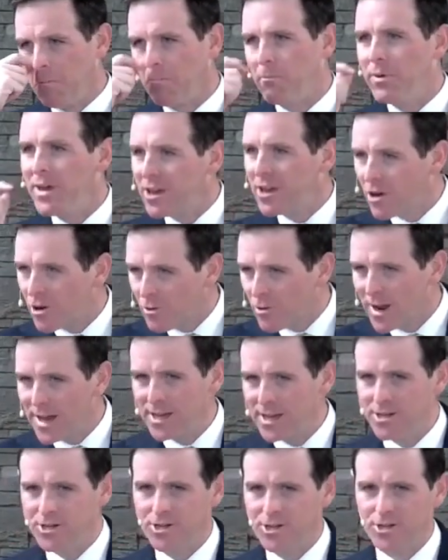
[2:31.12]
Be
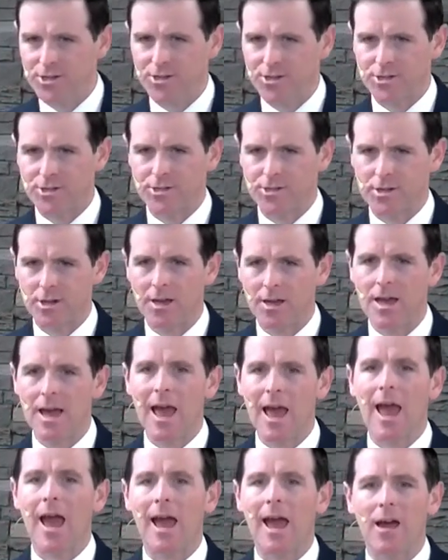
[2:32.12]
courageous.
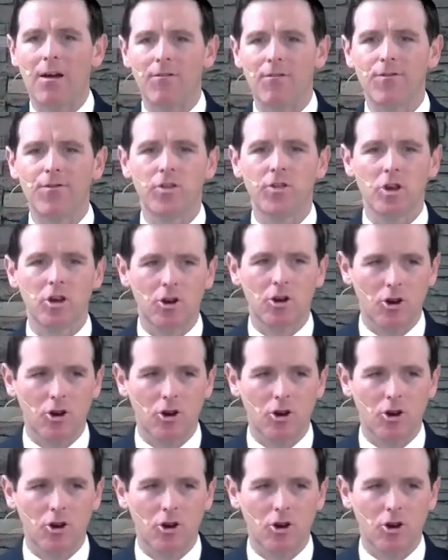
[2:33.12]
Have the